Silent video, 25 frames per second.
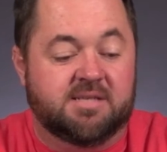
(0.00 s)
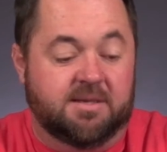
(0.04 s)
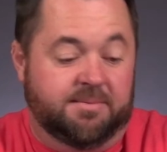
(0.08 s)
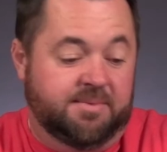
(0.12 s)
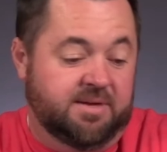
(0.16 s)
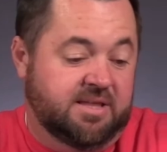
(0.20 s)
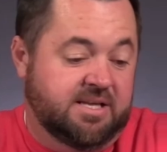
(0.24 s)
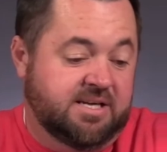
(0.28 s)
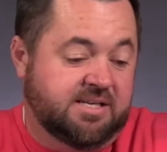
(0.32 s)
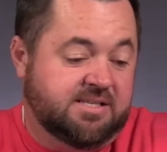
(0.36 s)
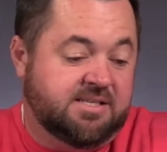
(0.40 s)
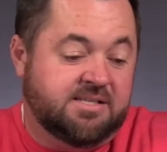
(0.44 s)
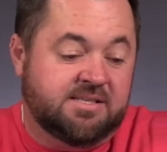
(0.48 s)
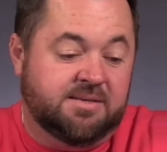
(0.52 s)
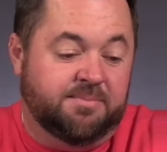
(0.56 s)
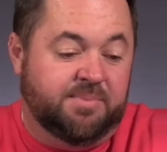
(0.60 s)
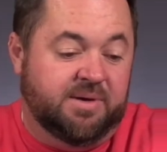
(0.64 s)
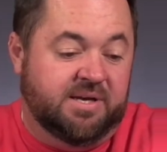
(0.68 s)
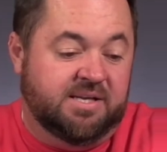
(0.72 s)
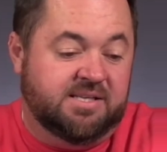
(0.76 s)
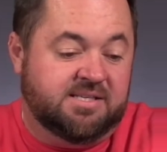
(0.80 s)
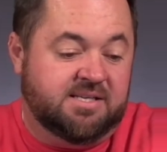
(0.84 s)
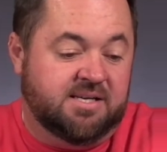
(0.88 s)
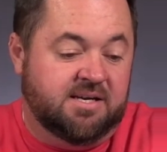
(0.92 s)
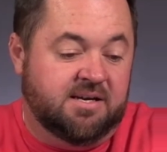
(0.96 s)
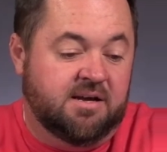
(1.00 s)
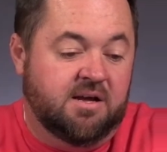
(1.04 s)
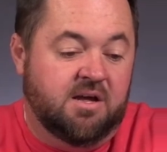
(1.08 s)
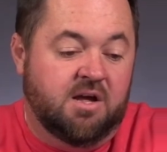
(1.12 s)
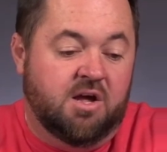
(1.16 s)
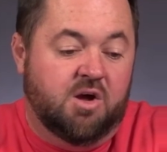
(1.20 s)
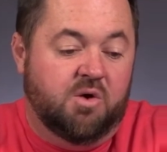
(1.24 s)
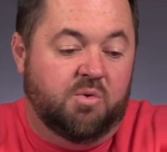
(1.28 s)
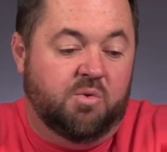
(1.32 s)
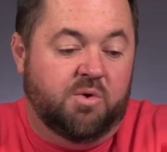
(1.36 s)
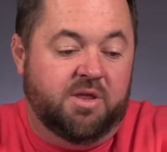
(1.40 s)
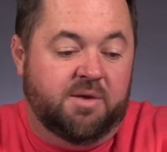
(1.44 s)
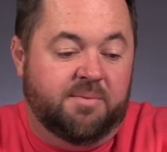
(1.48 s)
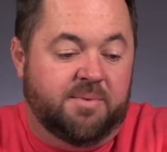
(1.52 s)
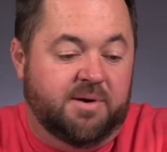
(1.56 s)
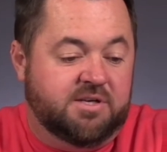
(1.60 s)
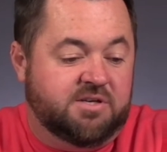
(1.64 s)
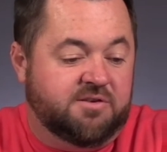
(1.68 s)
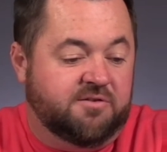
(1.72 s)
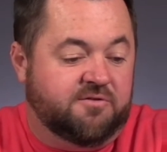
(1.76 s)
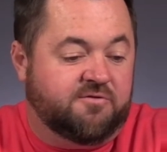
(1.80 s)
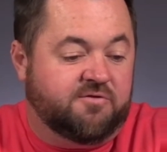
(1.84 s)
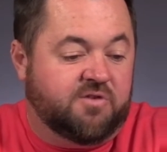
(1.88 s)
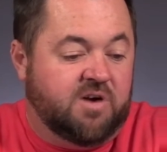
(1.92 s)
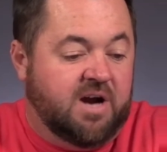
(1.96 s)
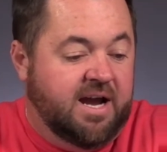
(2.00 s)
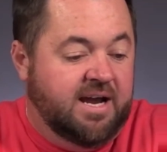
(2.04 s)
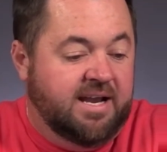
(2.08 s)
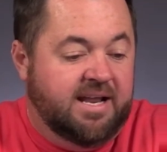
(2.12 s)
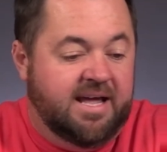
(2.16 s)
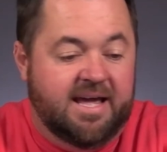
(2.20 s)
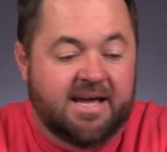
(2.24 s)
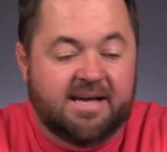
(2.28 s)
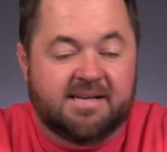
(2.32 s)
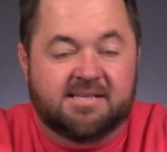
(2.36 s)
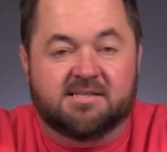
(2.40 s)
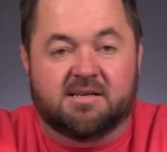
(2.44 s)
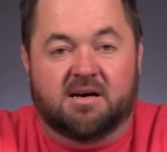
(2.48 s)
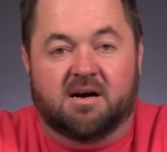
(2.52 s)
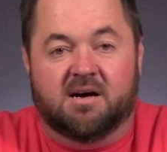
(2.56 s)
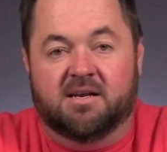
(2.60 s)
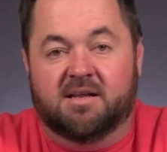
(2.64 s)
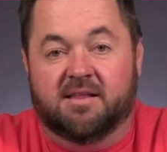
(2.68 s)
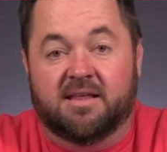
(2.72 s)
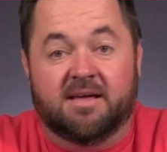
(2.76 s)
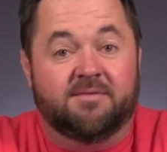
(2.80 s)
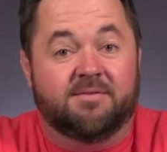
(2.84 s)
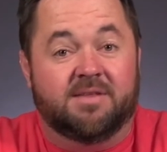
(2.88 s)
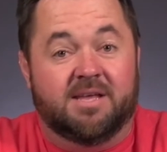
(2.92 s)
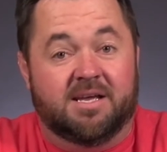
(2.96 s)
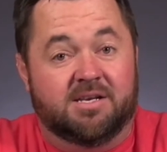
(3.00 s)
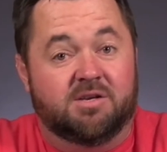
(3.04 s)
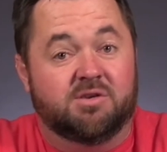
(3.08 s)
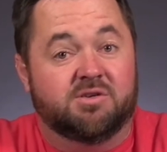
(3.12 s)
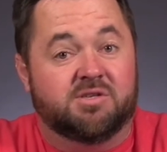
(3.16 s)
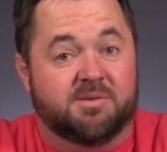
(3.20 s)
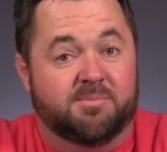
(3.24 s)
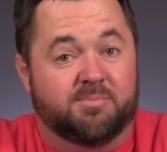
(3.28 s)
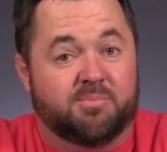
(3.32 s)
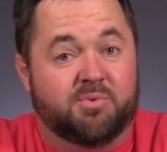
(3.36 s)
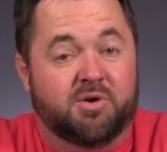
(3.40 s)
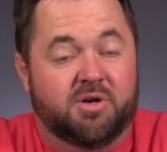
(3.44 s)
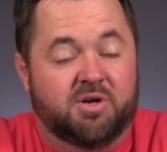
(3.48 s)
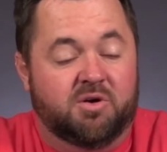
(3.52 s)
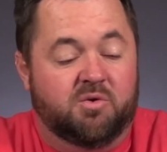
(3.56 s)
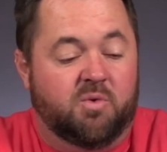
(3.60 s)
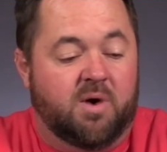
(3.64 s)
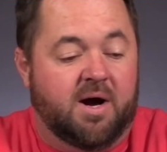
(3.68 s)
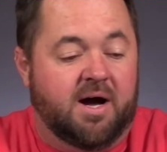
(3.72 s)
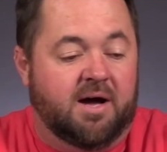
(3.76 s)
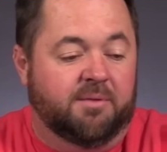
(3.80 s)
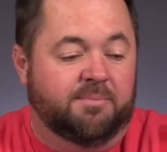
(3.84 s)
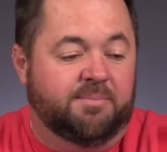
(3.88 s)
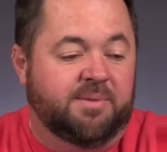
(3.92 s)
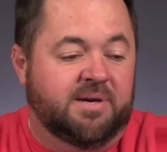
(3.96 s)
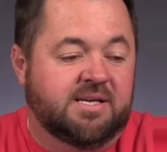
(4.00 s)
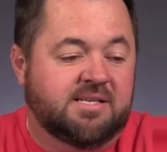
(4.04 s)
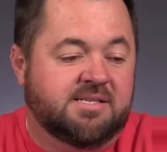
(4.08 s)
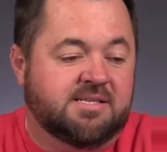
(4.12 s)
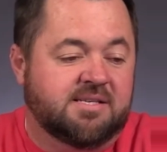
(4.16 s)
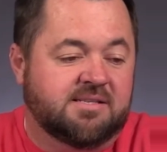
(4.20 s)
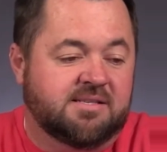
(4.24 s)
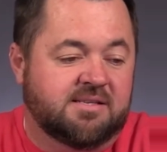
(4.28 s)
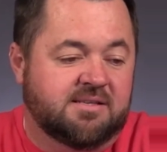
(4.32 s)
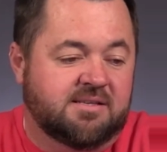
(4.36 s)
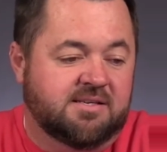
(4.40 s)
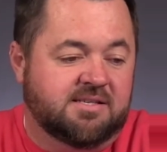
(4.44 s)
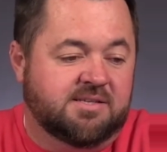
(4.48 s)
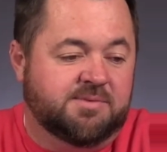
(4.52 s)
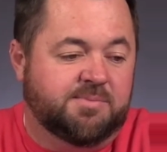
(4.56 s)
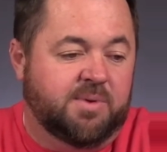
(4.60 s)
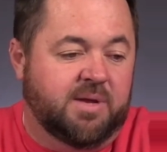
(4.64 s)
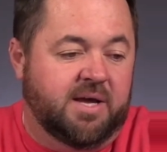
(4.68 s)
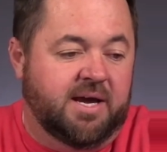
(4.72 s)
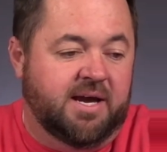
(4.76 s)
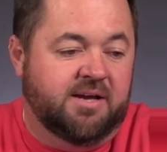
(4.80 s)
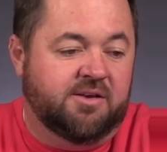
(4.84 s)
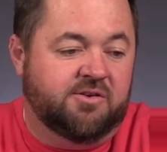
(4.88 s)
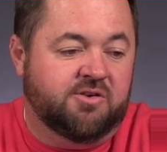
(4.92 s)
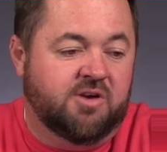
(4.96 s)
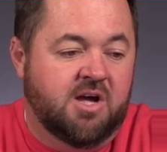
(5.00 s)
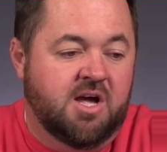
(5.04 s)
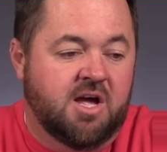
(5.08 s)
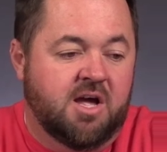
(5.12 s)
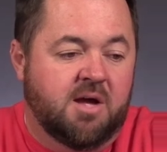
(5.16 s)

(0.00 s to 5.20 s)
I mean, this is a pizza with a bunch of fried eggs on it. They do some pretty wild pizzas at this place.